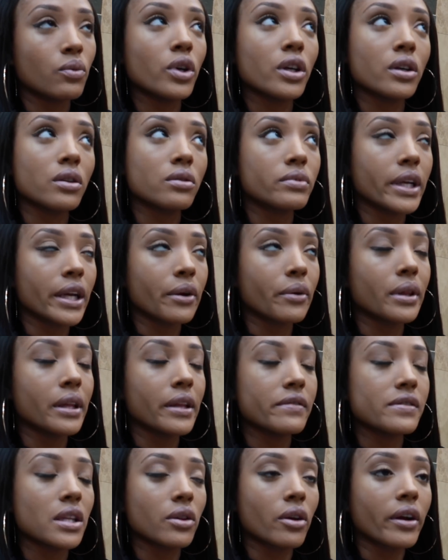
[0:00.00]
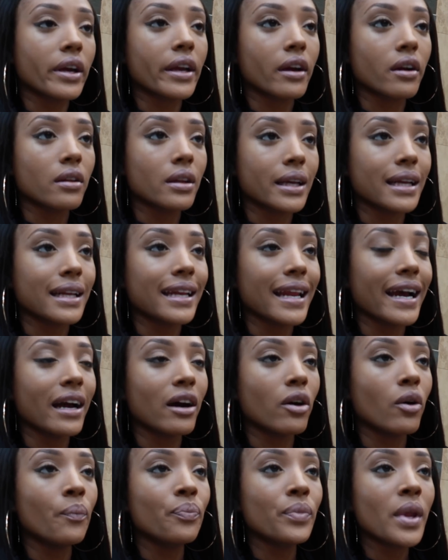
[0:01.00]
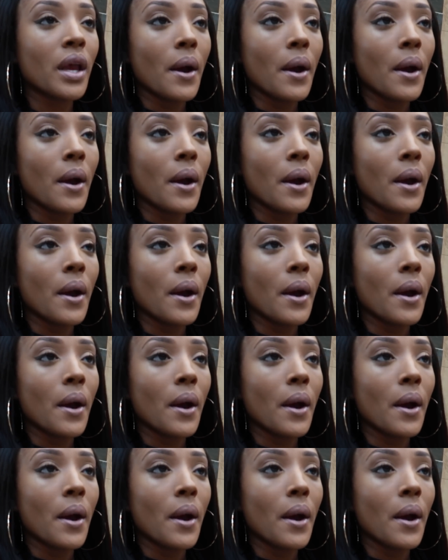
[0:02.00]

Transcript: Well, Aaron lives in North Carolina now,